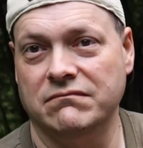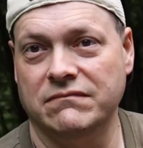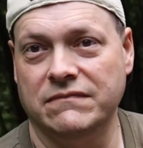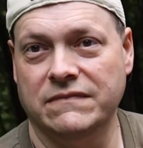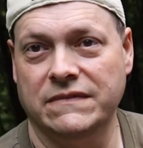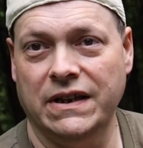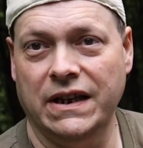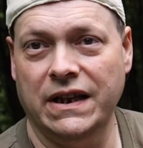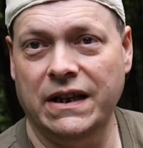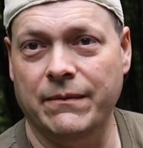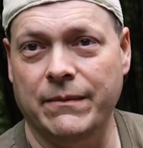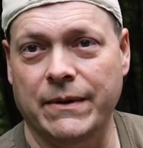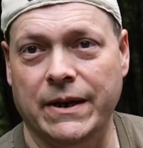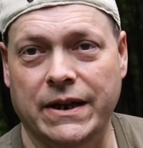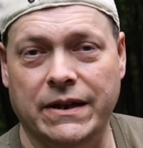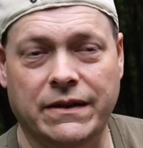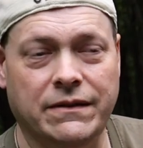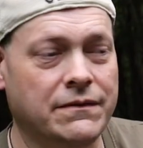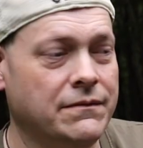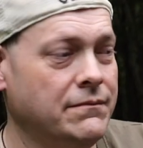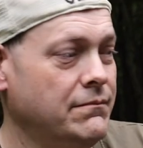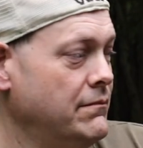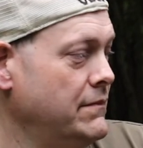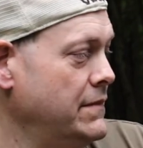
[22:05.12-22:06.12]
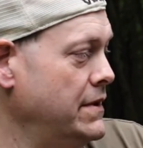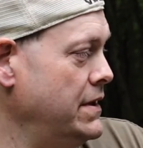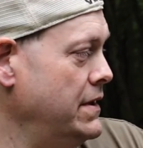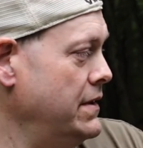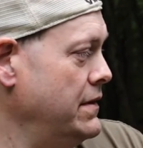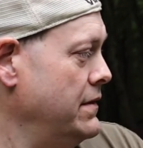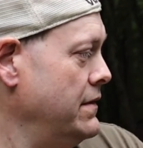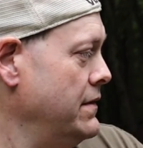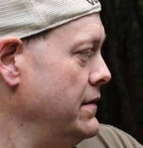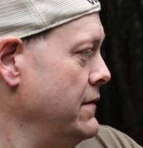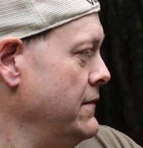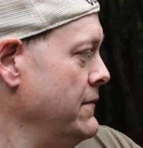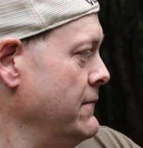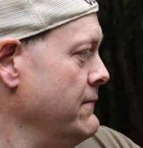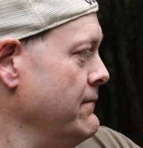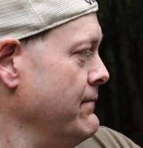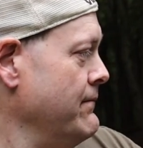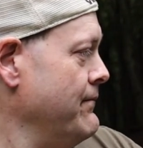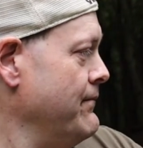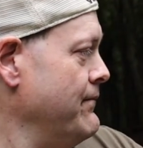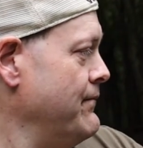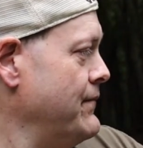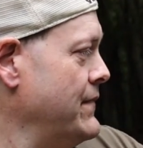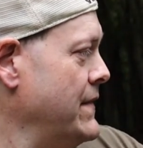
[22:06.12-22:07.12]
I'll tell you about it. But
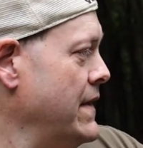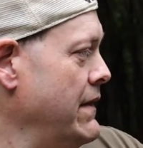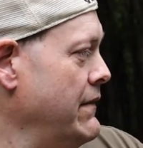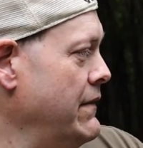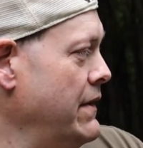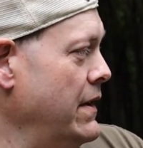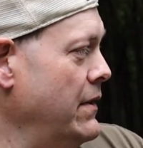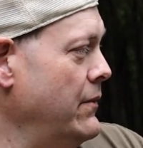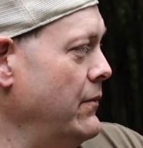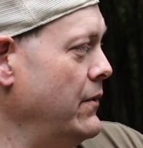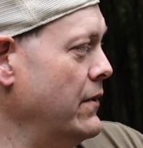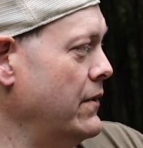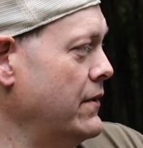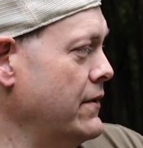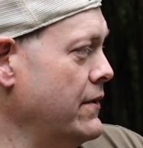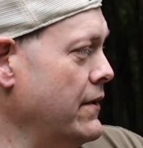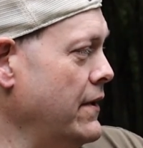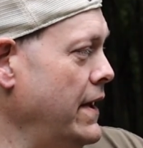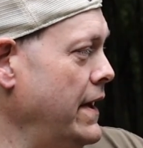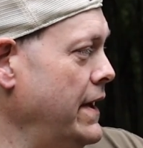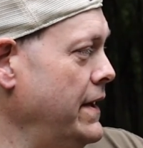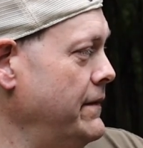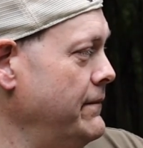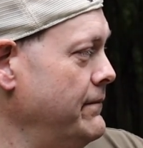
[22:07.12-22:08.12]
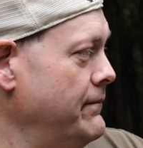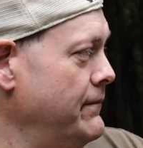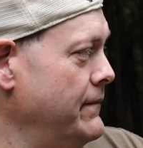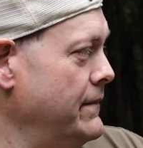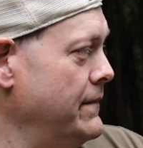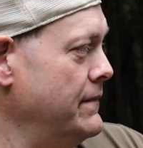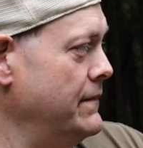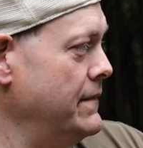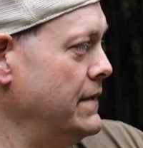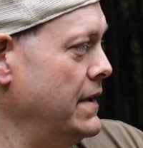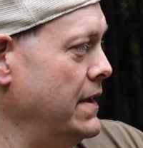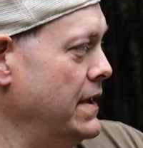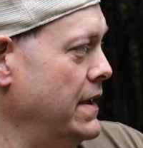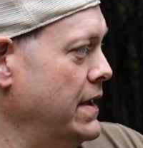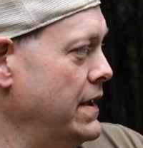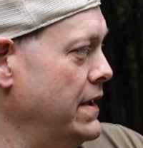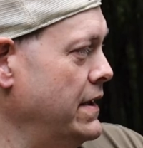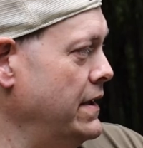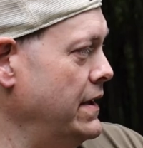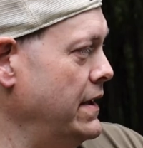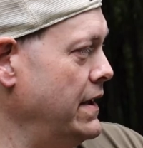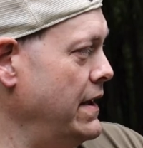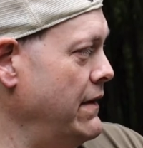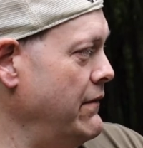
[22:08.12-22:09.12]
everything worked great. I uh,
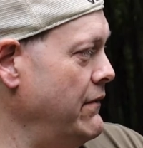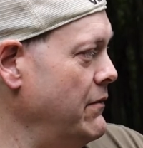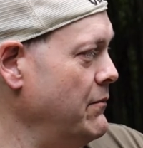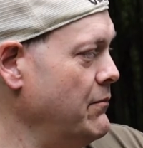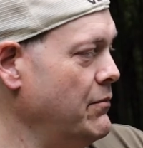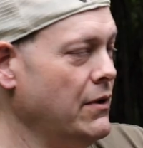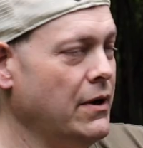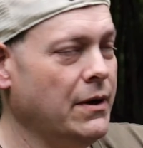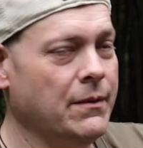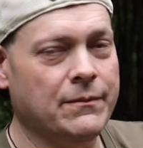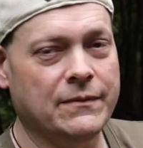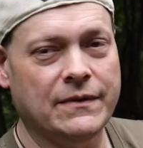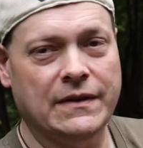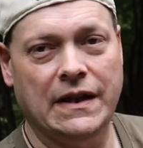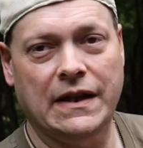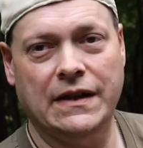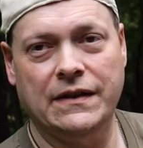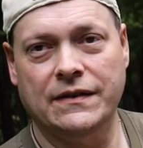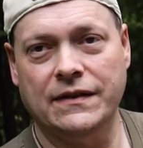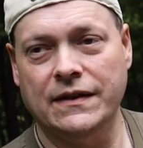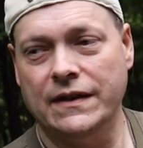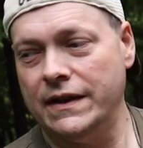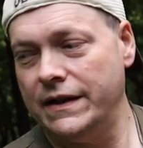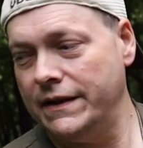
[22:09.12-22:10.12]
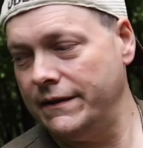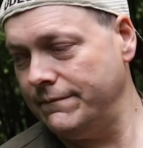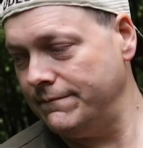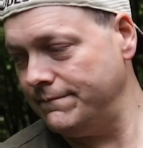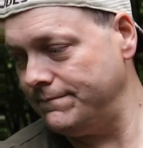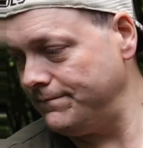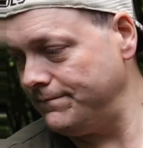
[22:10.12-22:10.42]
didn't have any problems last night